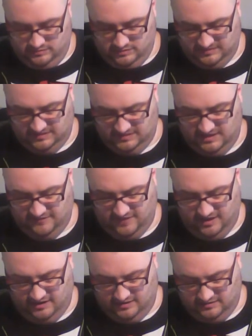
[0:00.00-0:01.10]
Let me see if
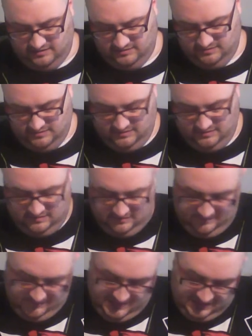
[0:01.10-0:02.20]
I can
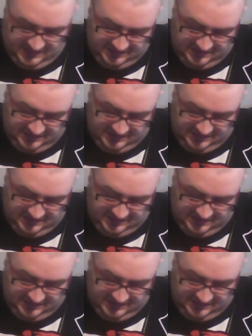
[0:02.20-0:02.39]
get